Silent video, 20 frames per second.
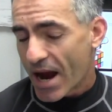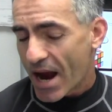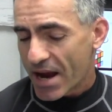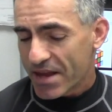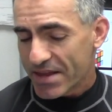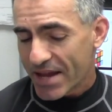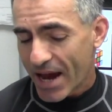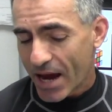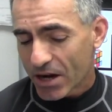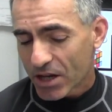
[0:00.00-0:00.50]

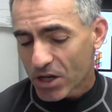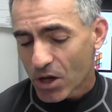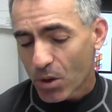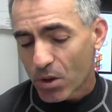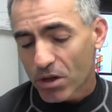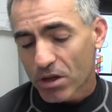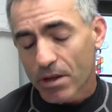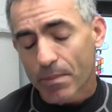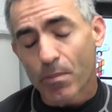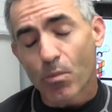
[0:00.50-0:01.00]
And now to go
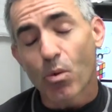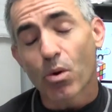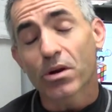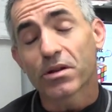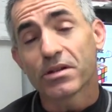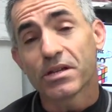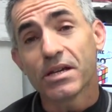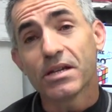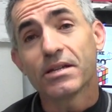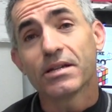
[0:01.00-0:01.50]
into a little more
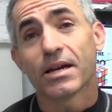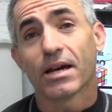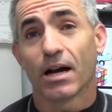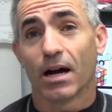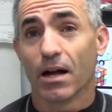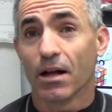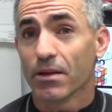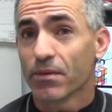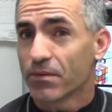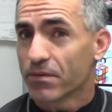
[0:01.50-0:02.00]

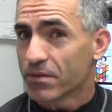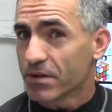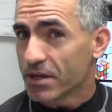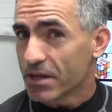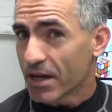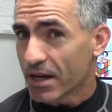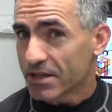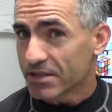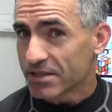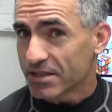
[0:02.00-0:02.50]
detail,
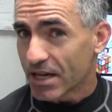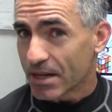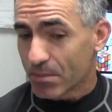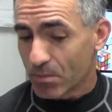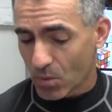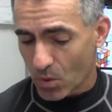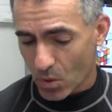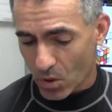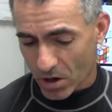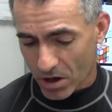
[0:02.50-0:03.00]
need I say
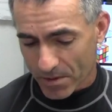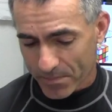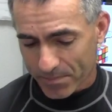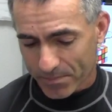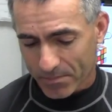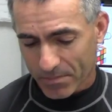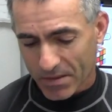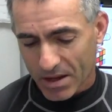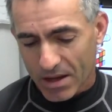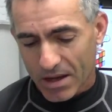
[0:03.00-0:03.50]
more,
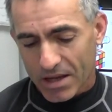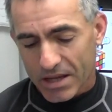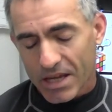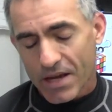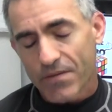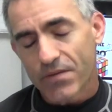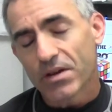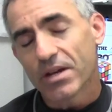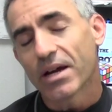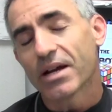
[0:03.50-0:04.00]

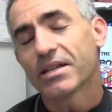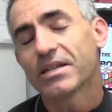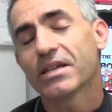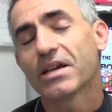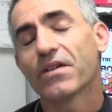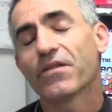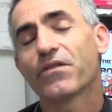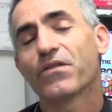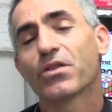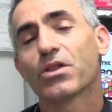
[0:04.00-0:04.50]
give you an
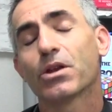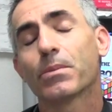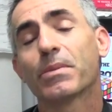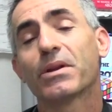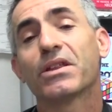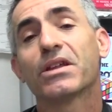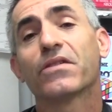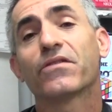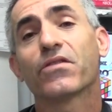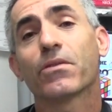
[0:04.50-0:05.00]
idea of a little
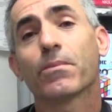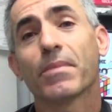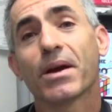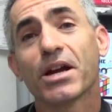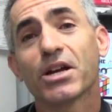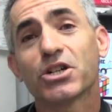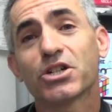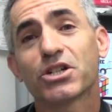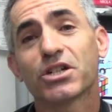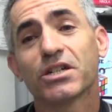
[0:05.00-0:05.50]
bit of the
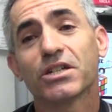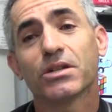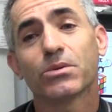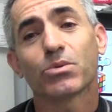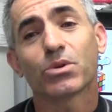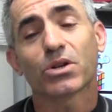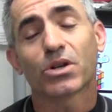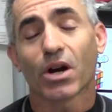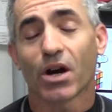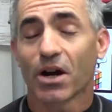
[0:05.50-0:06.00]
information in
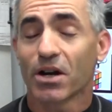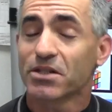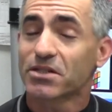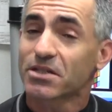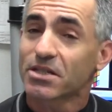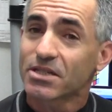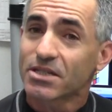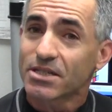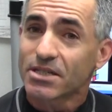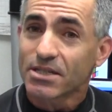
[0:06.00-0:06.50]
regards
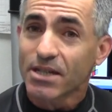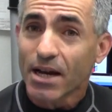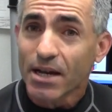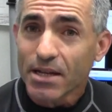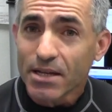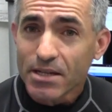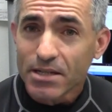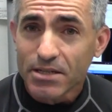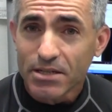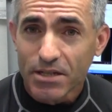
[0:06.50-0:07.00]
to the
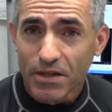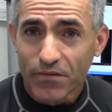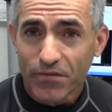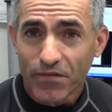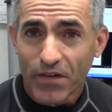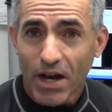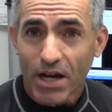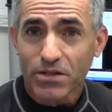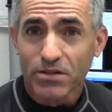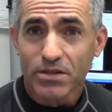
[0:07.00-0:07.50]
studies in
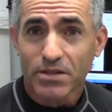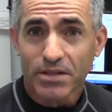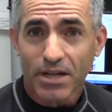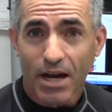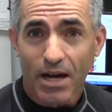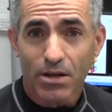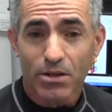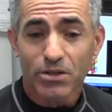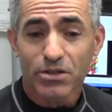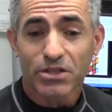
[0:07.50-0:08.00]

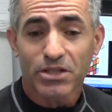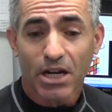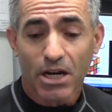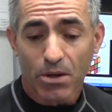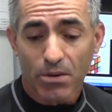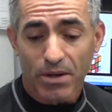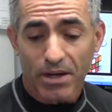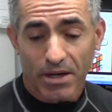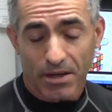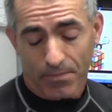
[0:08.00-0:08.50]

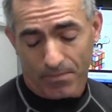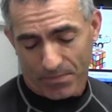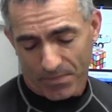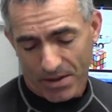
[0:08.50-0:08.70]
serine,